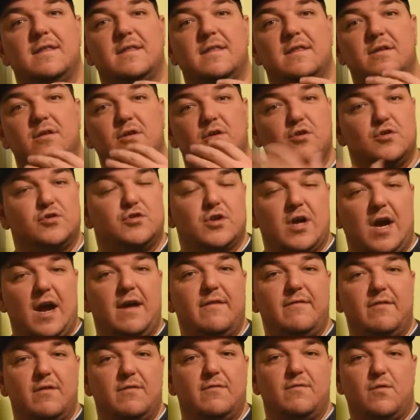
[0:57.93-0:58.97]
your
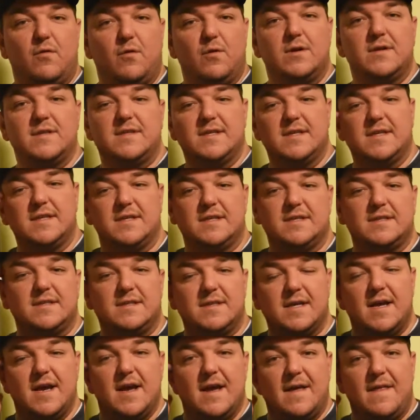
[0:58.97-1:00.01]
driving
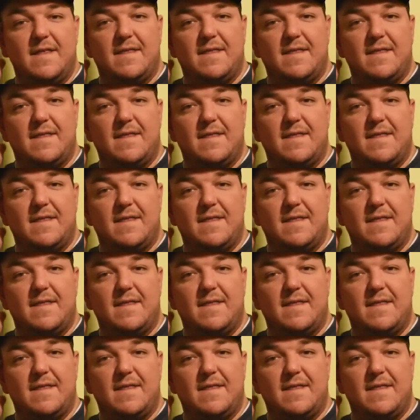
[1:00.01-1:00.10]
forces,